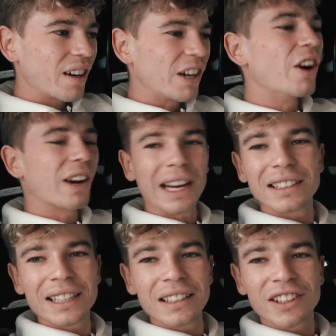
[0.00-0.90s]
No, okay, it
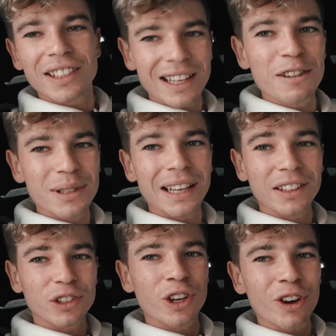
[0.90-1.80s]
stays in the same
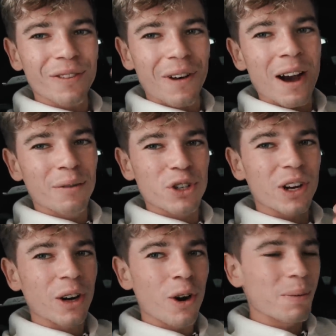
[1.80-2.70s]
setting. So you got a valve which
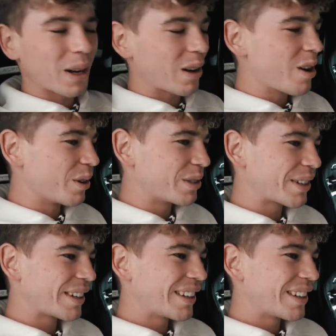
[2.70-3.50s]
you can open and close.